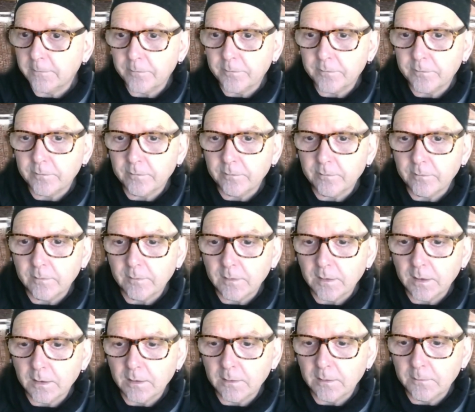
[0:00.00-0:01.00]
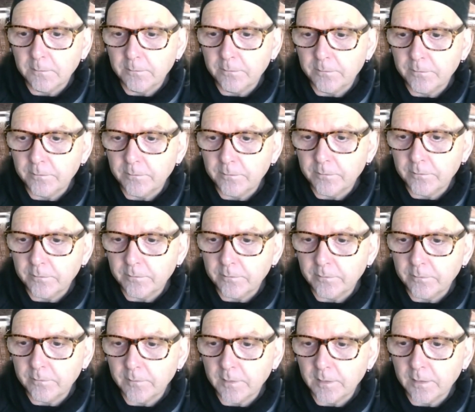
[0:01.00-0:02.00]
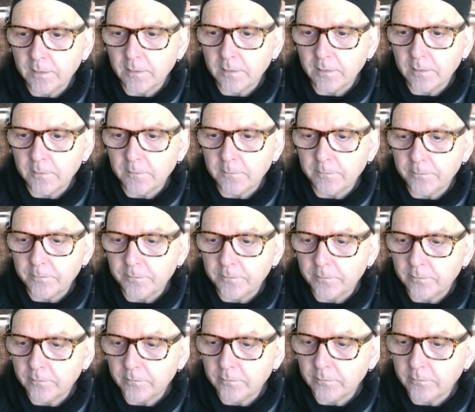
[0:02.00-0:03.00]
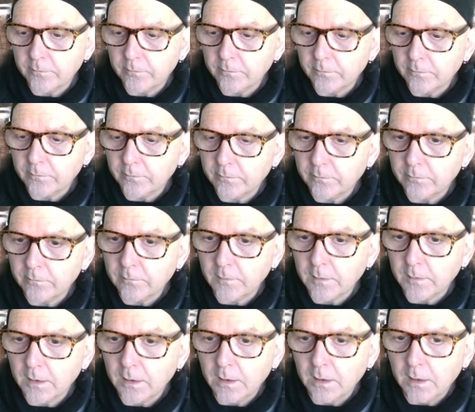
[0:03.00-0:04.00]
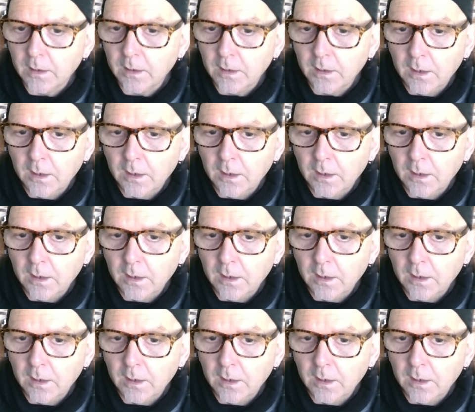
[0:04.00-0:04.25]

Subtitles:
(silence)